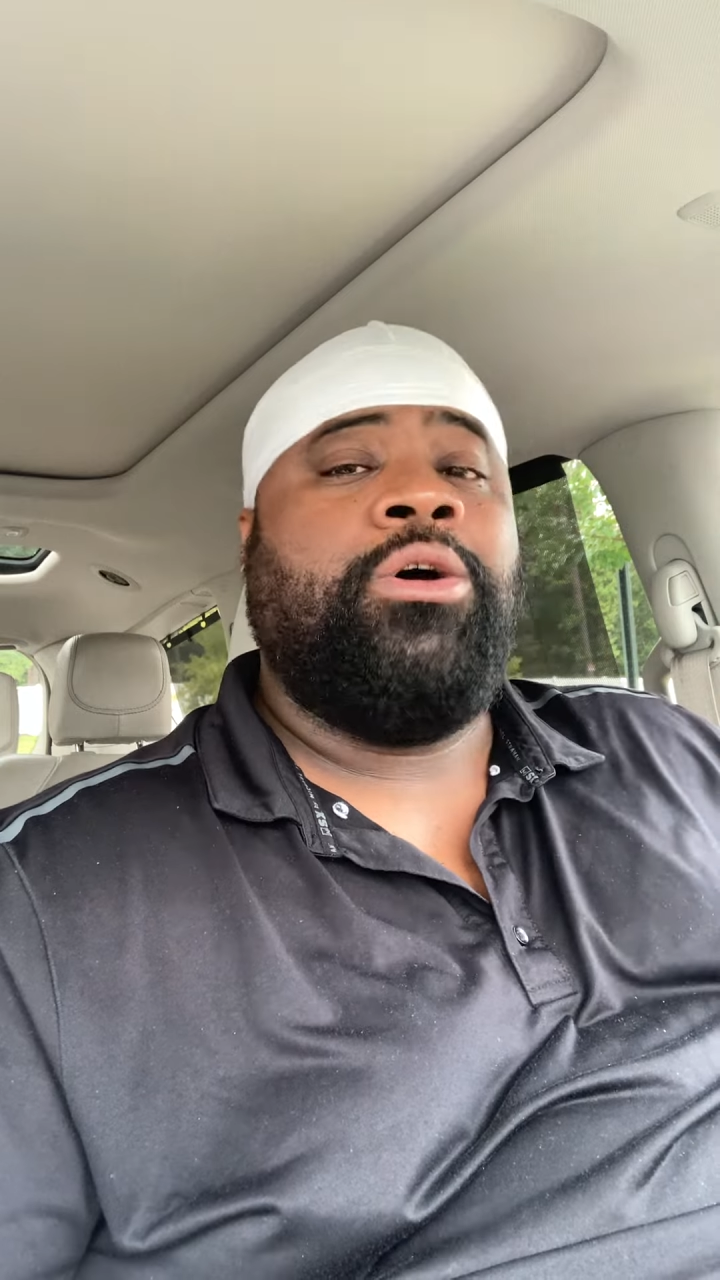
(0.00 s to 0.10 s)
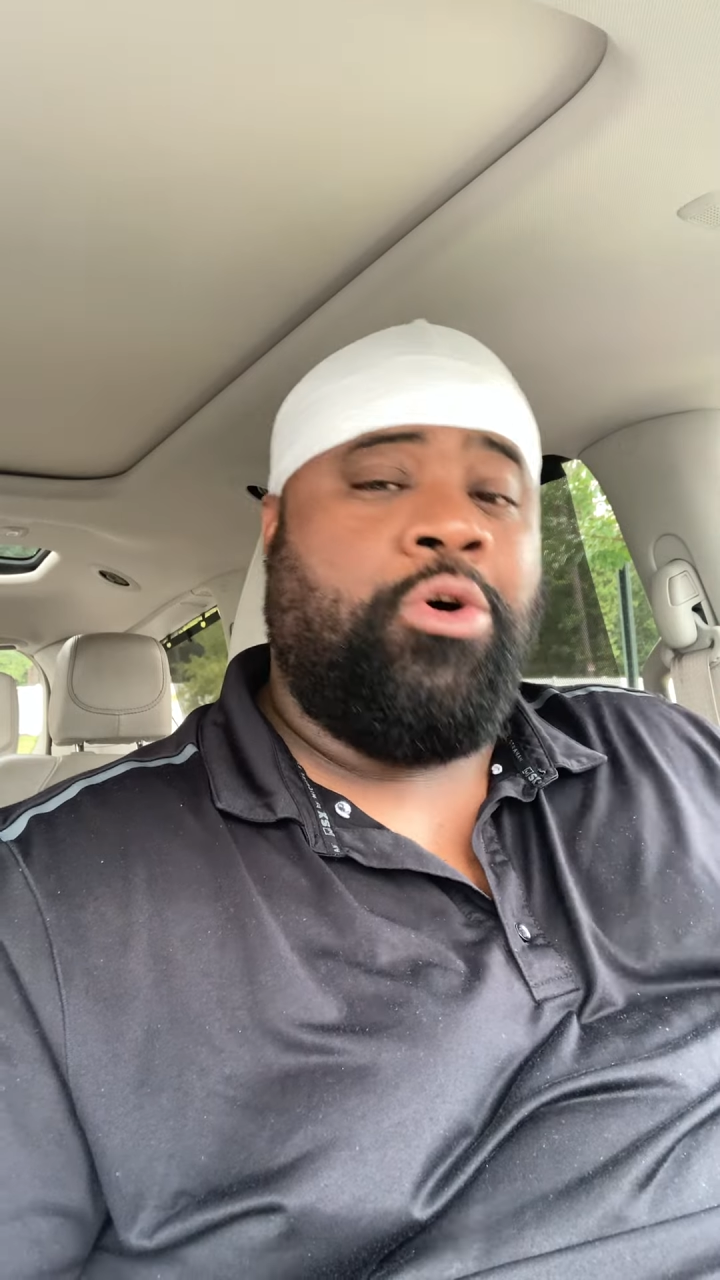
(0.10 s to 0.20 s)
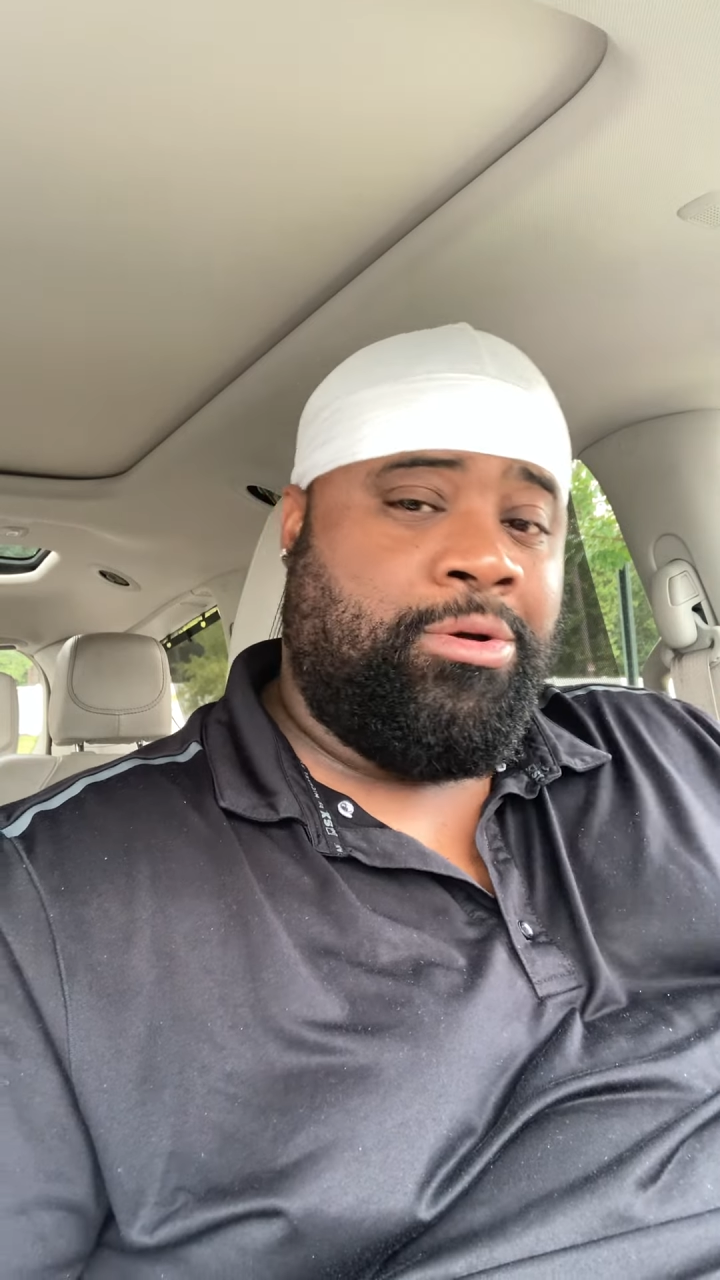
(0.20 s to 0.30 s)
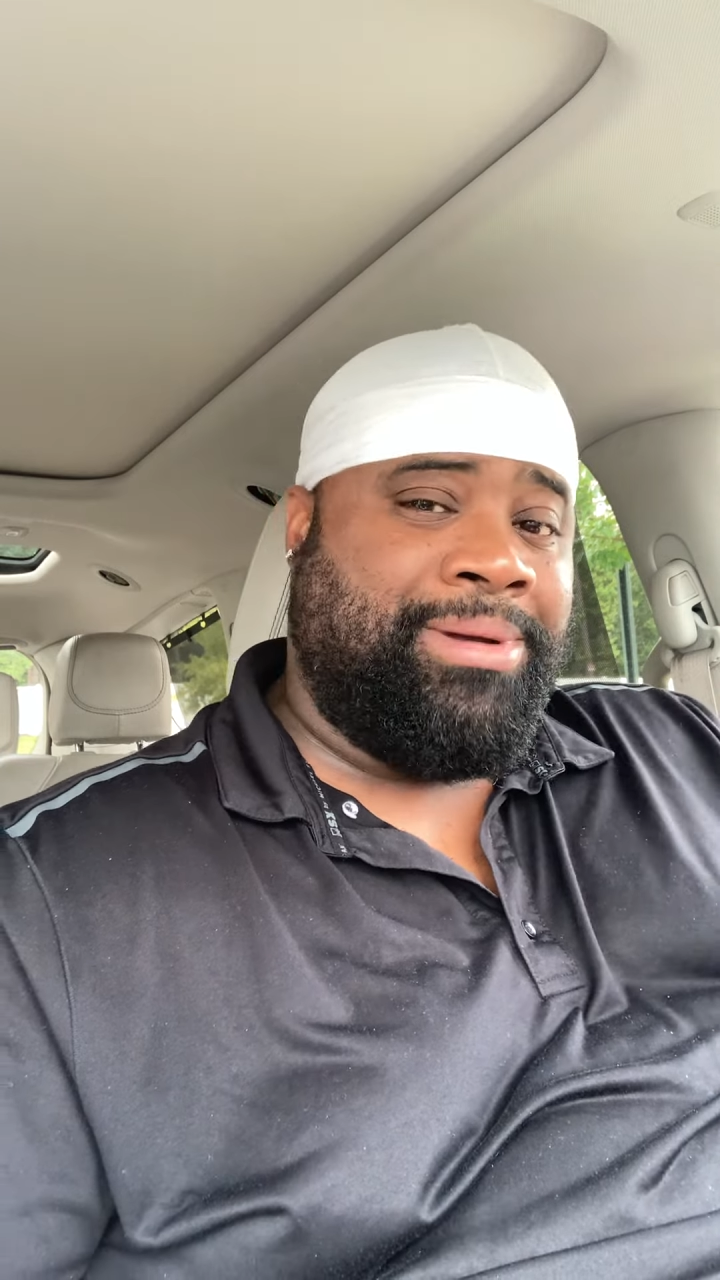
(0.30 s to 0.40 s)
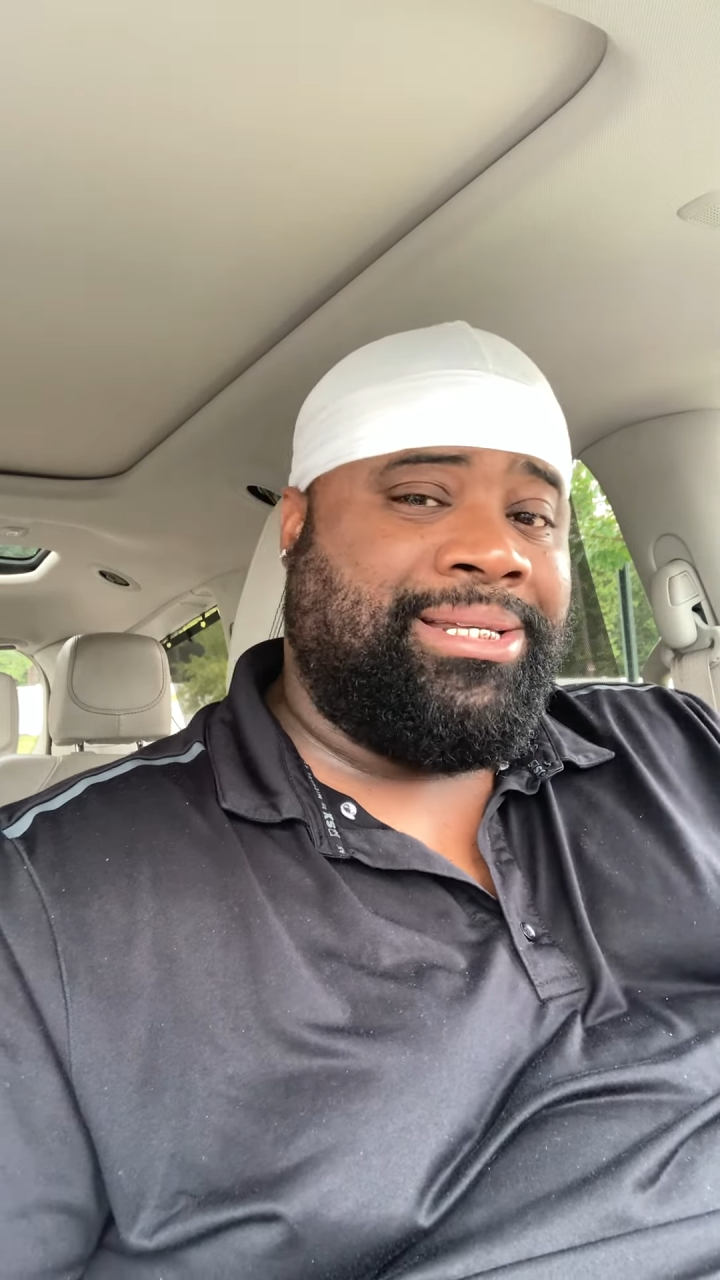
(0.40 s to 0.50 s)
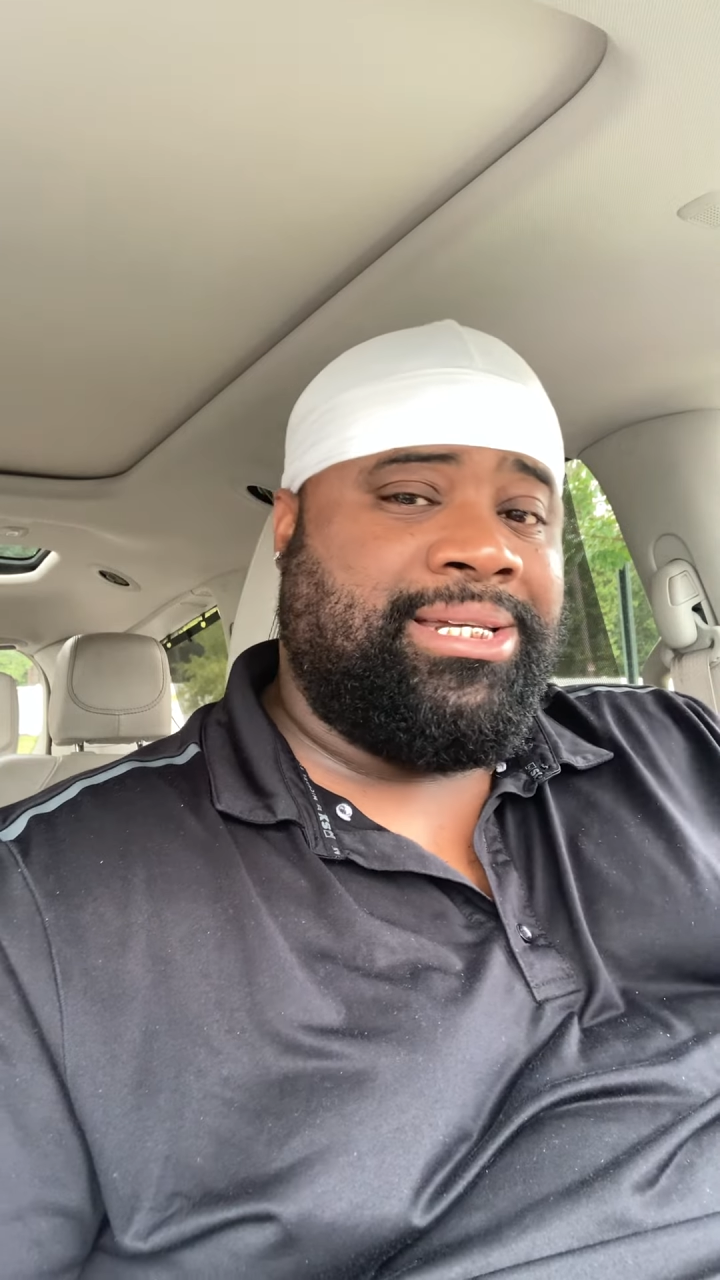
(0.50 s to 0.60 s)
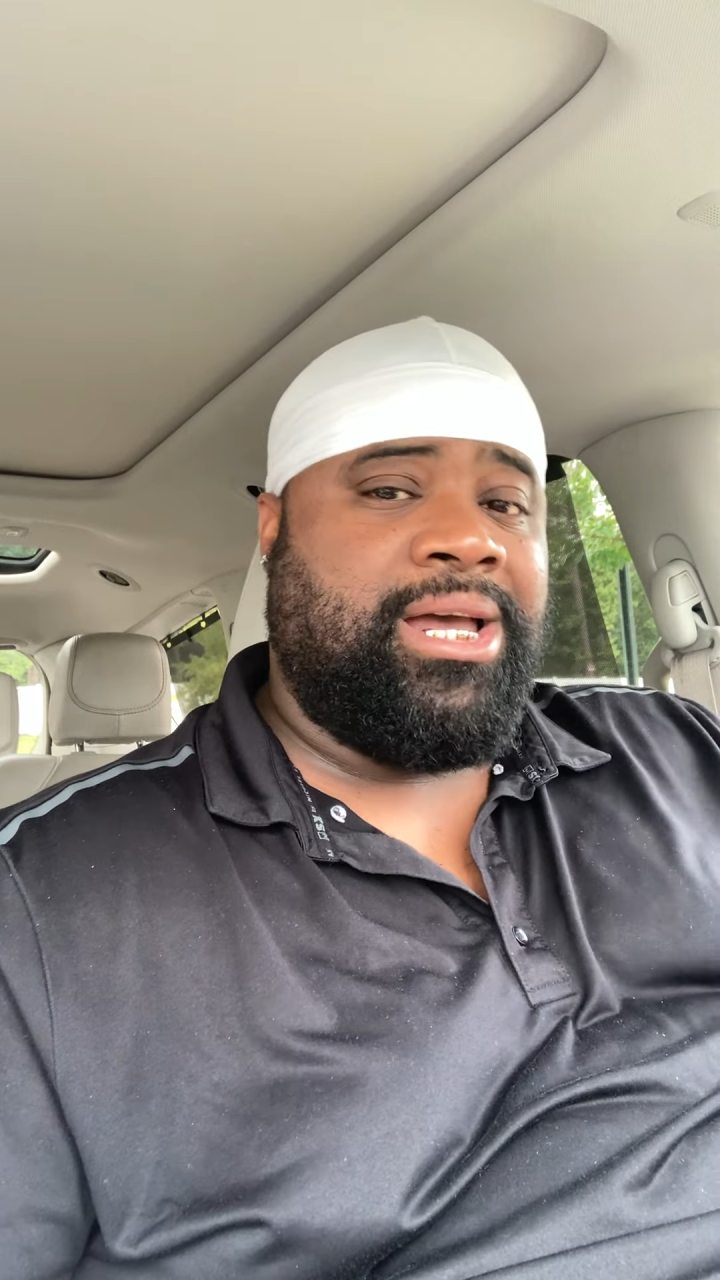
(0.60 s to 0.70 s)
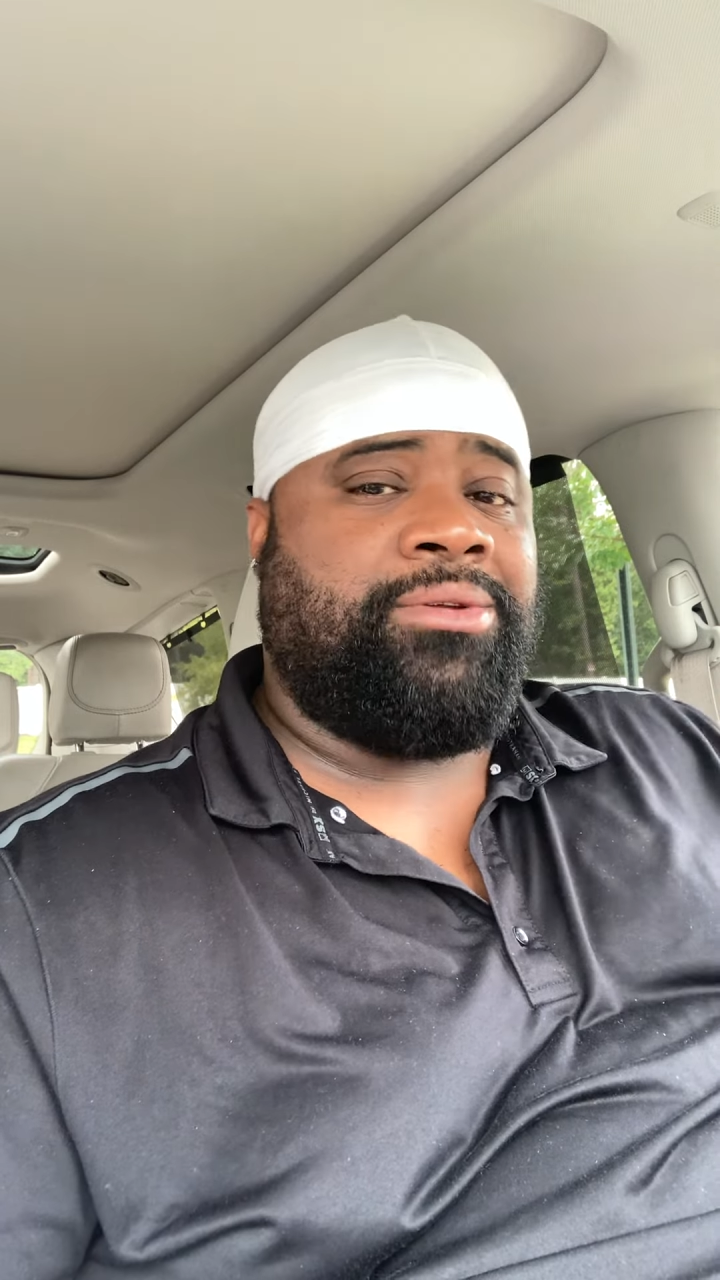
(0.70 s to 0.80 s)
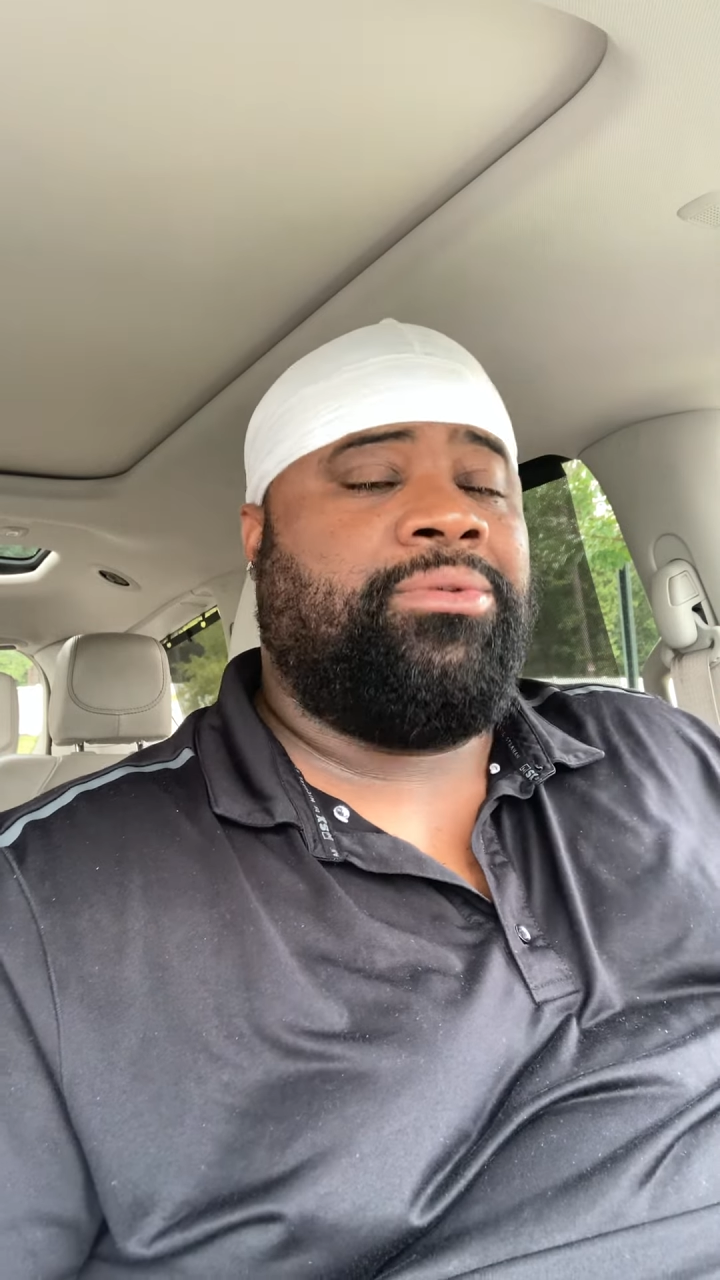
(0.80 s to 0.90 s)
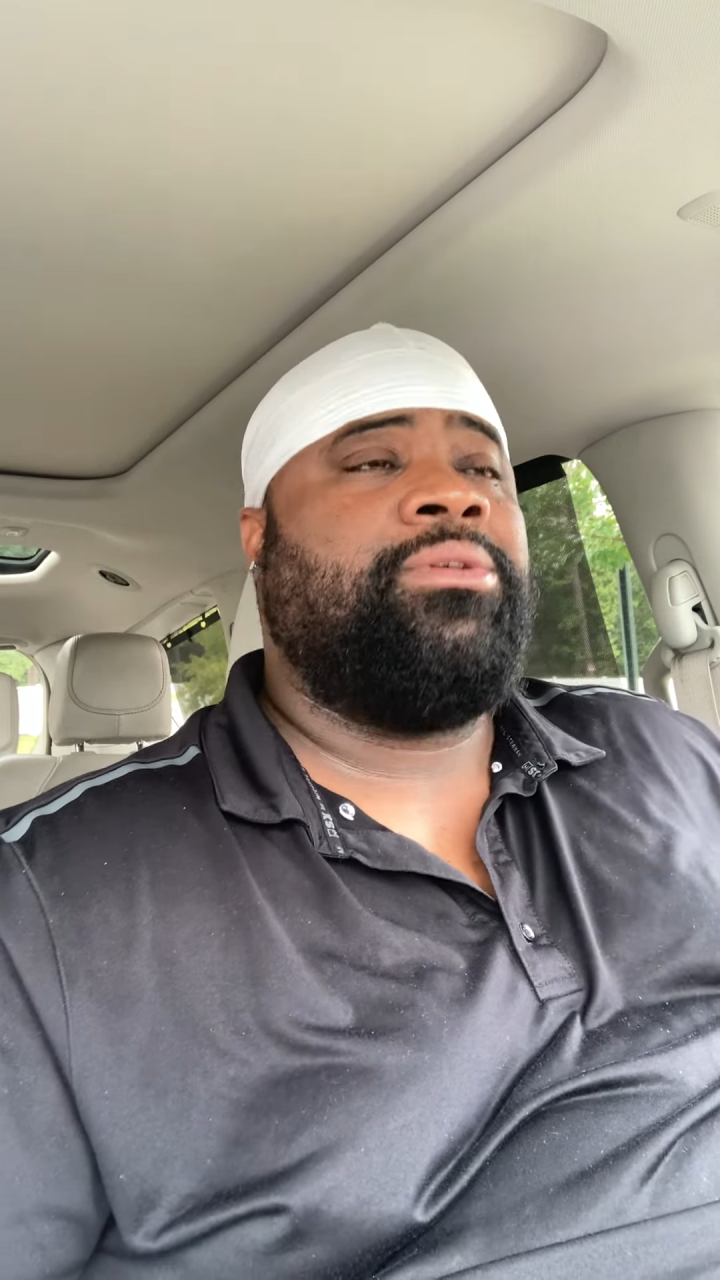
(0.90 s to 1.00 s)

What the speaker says: on my channel.